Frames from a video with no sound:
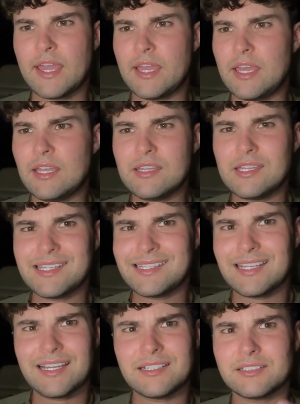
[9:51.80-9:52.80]
And then
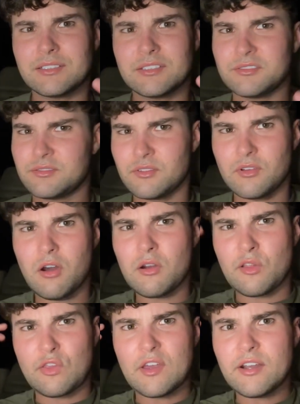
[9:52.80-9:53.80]
all of a
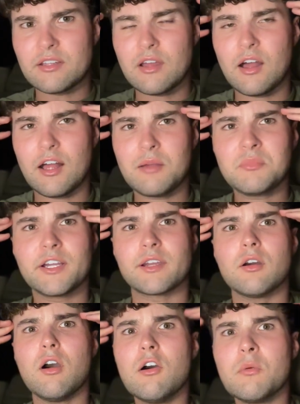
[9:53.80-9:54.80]
sudden, I'm like,
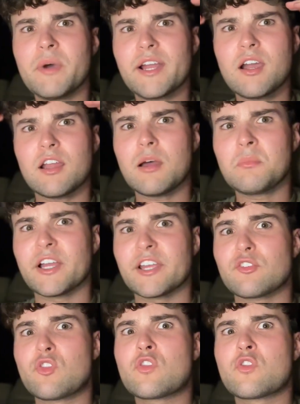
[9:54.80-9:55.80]
oh my God, I'm like
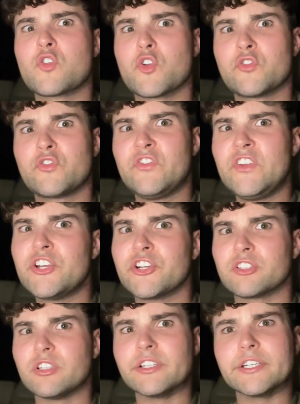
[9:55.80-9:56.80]

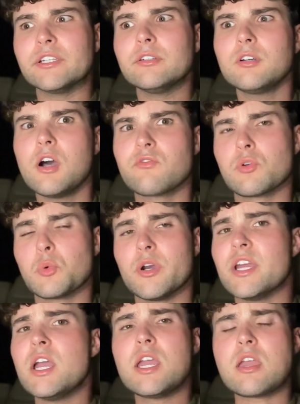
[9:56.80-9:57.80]
severely overweight.
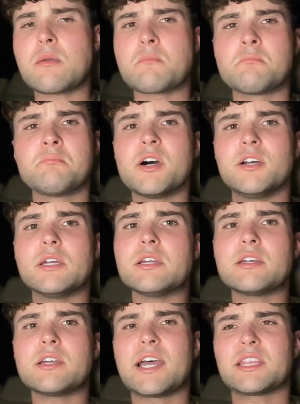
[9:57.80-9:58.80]
But
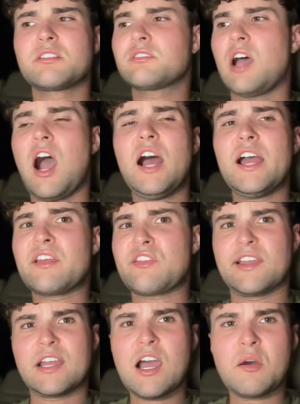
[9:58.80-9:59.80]
I think the highest
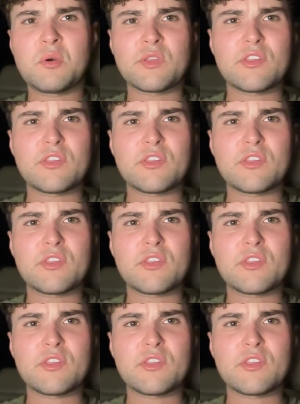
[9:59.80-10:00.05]
I got was